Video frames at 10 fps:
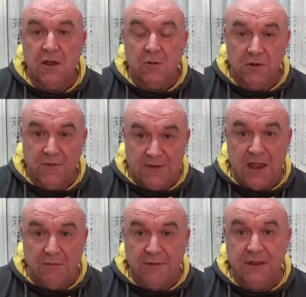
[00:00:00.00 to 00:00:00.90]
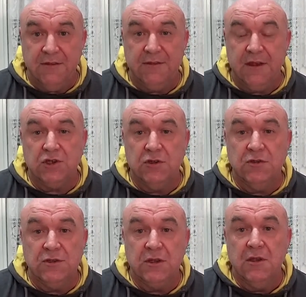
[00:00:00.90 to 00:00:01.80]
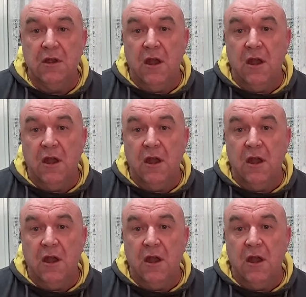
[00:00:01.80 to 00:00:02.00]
one of his counselling sessions,